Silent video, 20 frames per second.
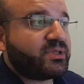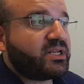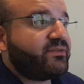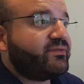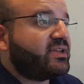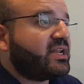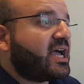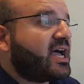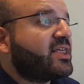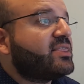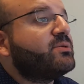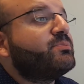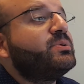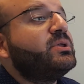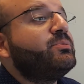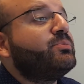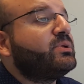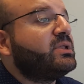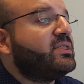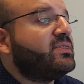but even other
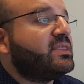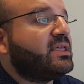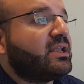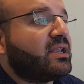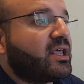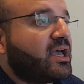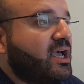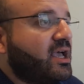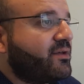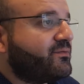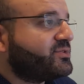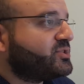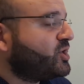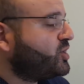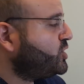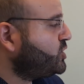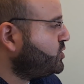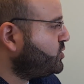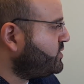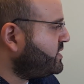people in their lives
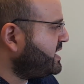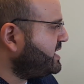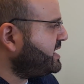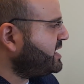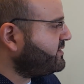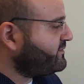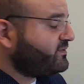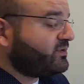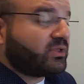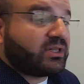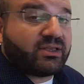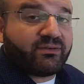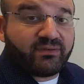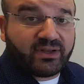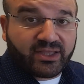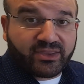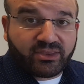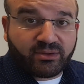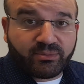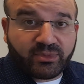who they now feel have
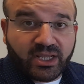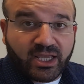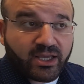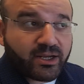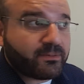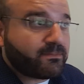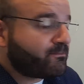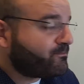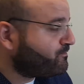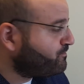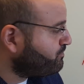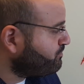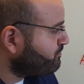let them down.